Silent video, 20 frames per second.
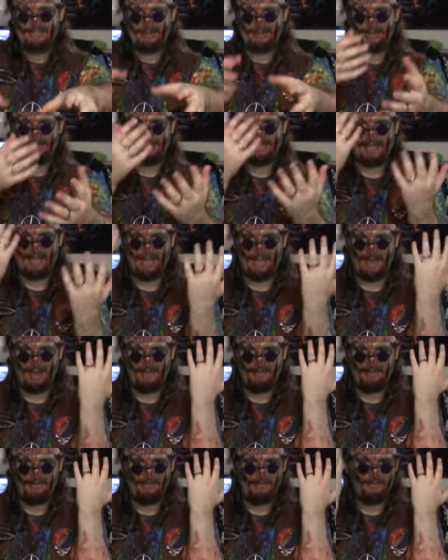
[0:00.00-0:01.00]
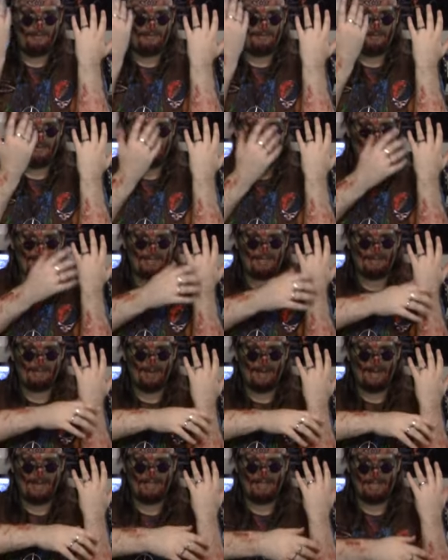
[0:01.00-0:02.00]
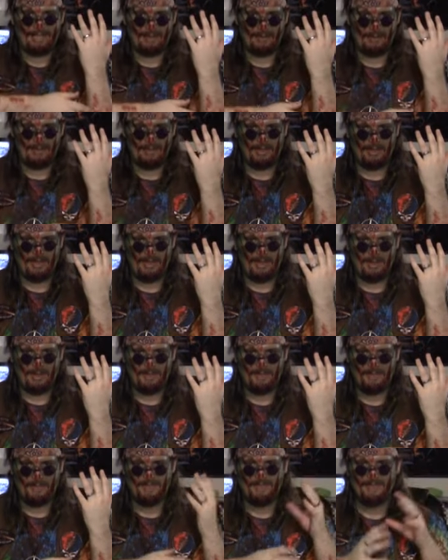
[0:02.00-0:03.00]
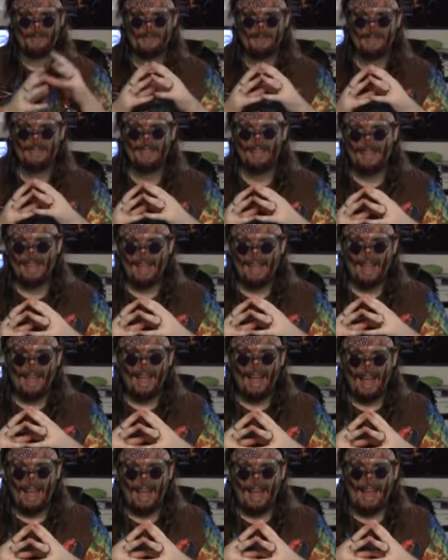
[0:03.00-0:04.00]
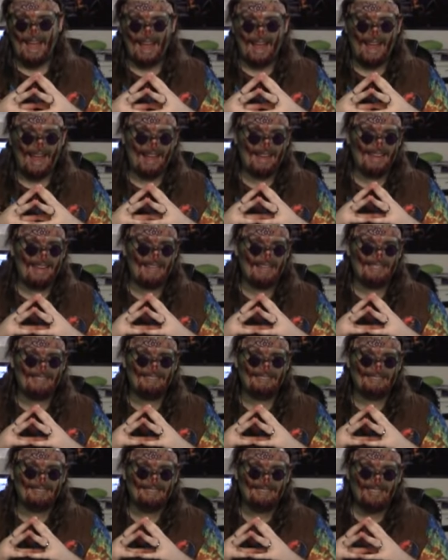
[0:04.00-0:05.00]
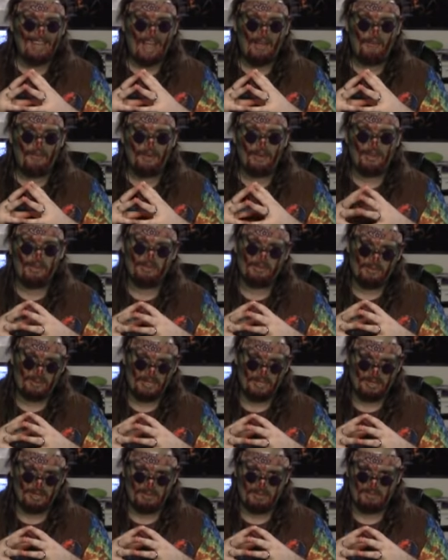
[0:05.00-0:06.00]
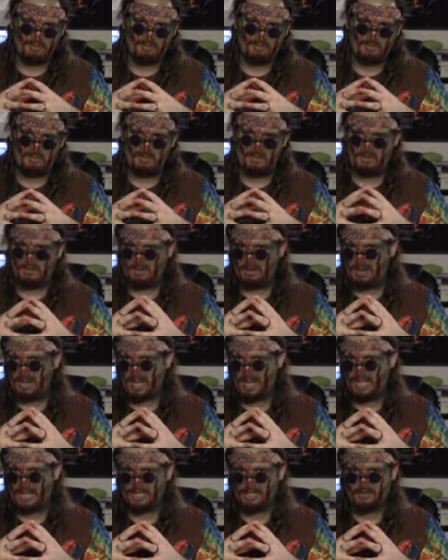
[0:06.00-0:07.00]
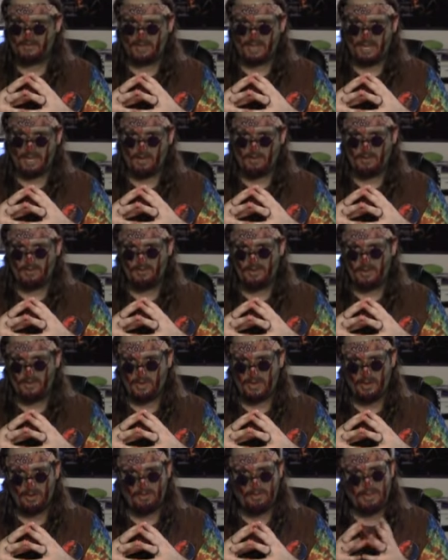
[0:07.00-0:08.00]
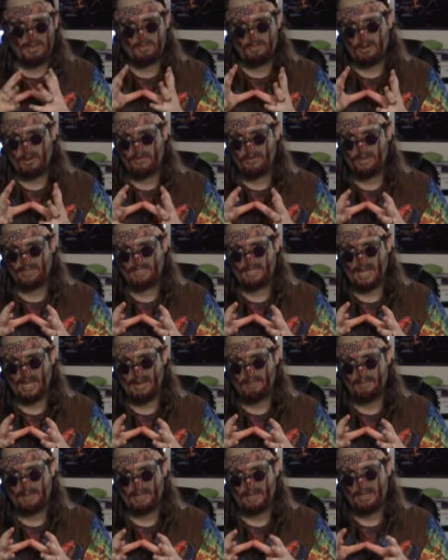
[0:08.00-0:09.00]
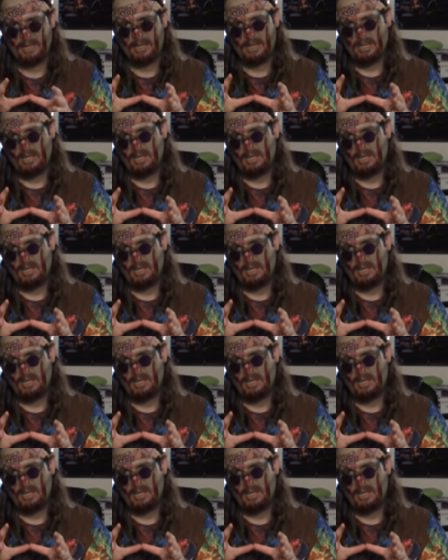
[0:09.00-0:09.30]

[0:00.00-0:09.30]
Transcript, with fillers: shall we say, victimizing with you. And uh, I figured this next video review here would be the perfect topic.